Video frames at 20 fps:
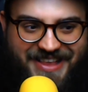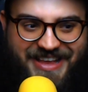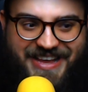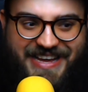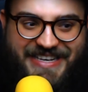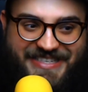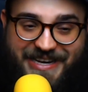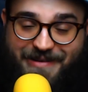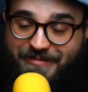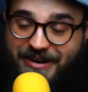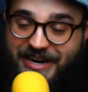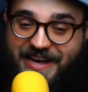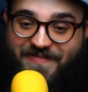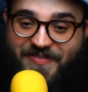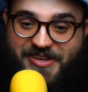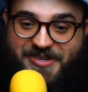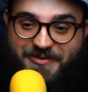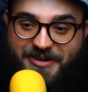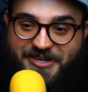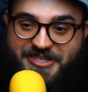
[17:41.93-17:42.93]
So I'm going to give
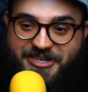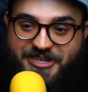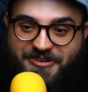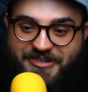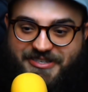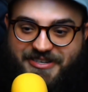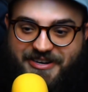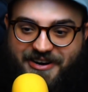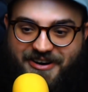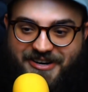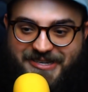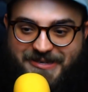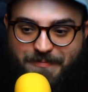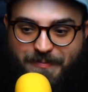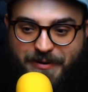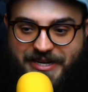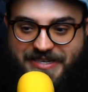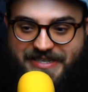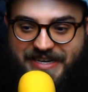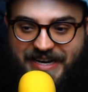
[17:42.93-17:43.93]
this one 2 stars,
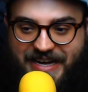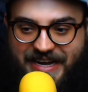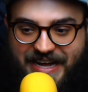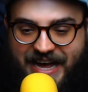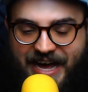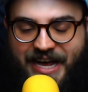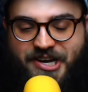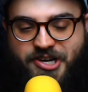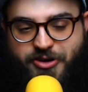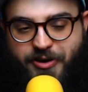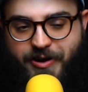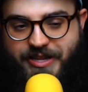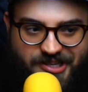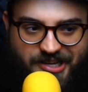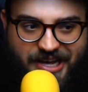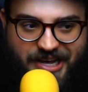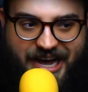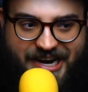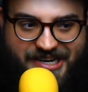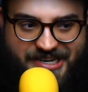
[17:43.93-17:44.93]
but I enjoyed
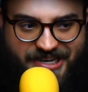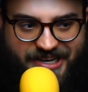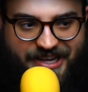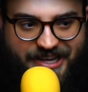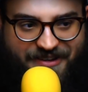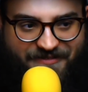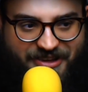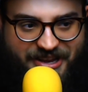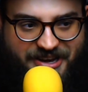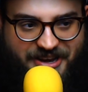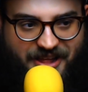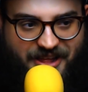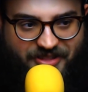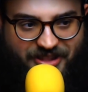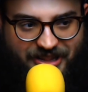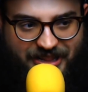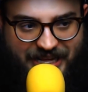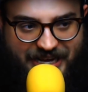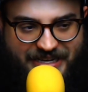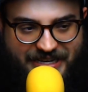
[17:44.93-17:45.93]
the idea of it
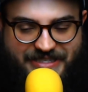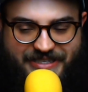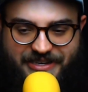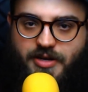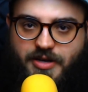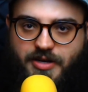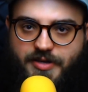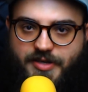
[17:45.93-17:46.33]
nonetheless.